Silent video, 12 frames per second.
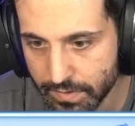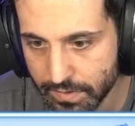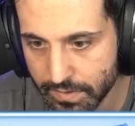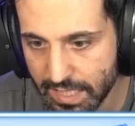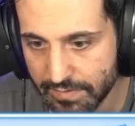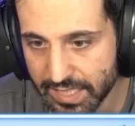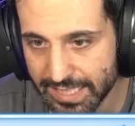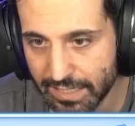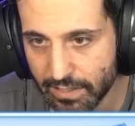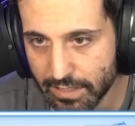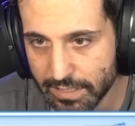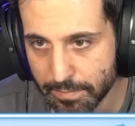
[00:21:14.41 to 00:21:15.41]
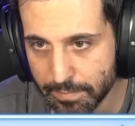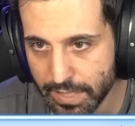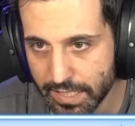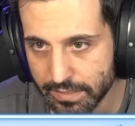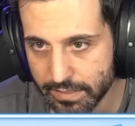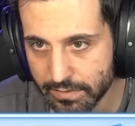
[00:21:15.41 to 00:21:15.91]
They have a Dark
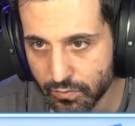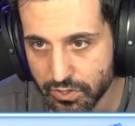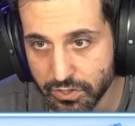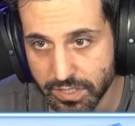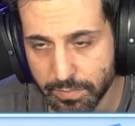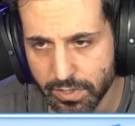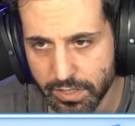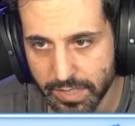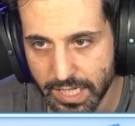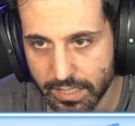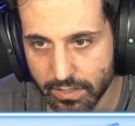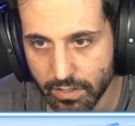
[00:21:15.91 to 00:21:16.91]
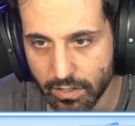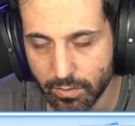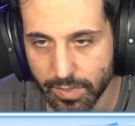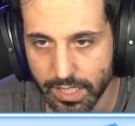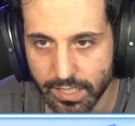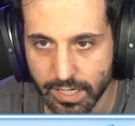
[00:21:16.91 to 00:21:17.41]
Pendant, which they put in the back. Oh
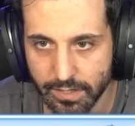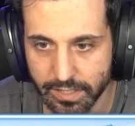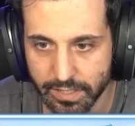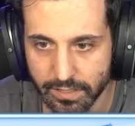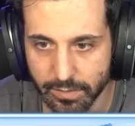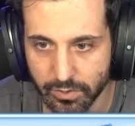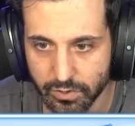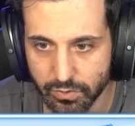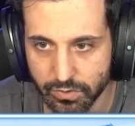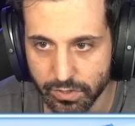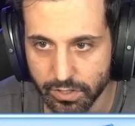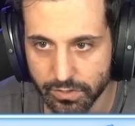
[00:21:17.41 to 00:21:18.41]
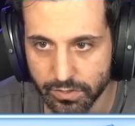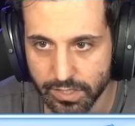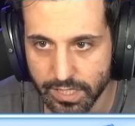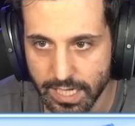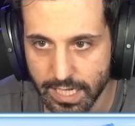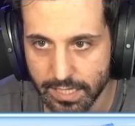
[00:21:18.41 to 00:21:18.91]
my god, are they going to double tool? No, they're
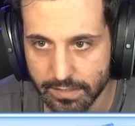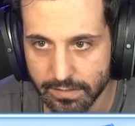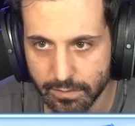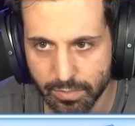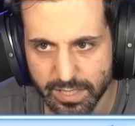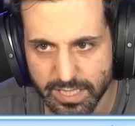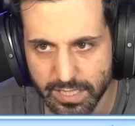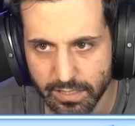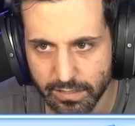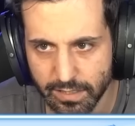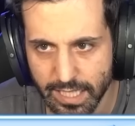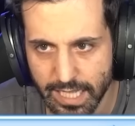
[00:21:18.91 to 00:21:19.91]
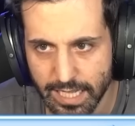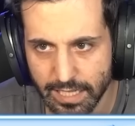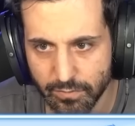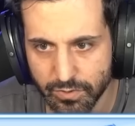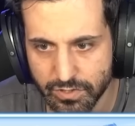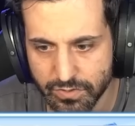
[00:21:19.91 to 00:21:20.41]
not. They're placing it on
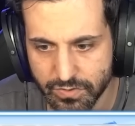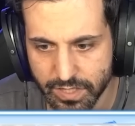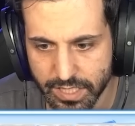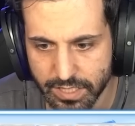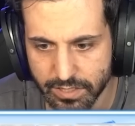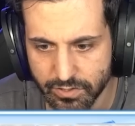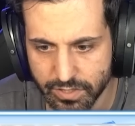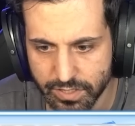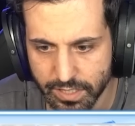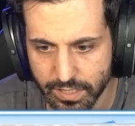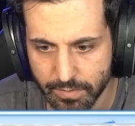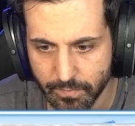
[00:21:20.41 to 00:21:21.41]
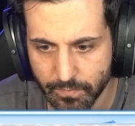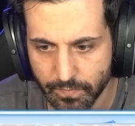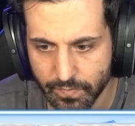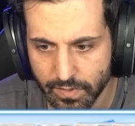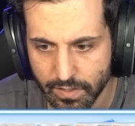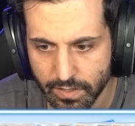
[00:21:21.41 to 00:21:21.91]
that, which is interesting.
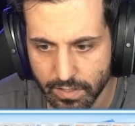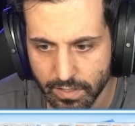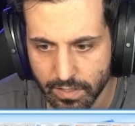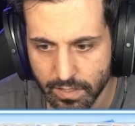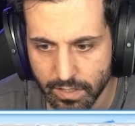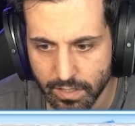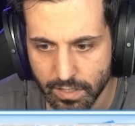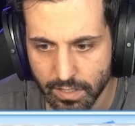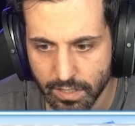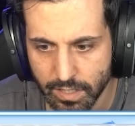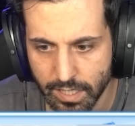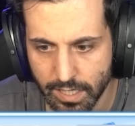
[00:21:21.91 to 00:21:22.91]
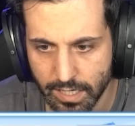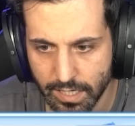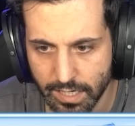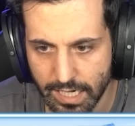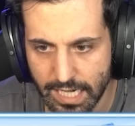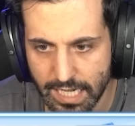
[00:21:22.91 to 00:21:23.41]

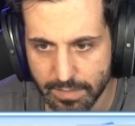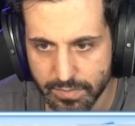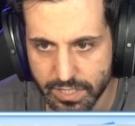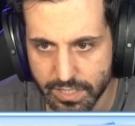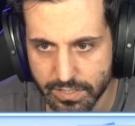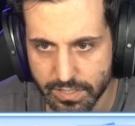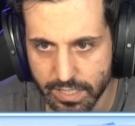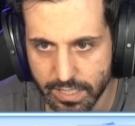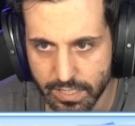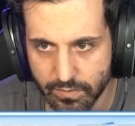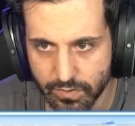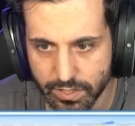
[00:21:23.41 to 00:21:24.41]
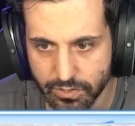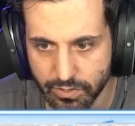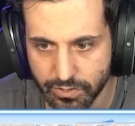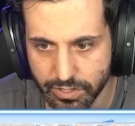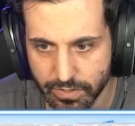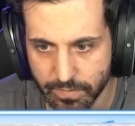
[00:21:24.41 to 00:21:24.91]
I'm just going to
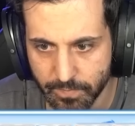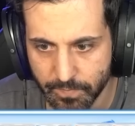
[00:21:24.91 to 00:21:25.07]
research here.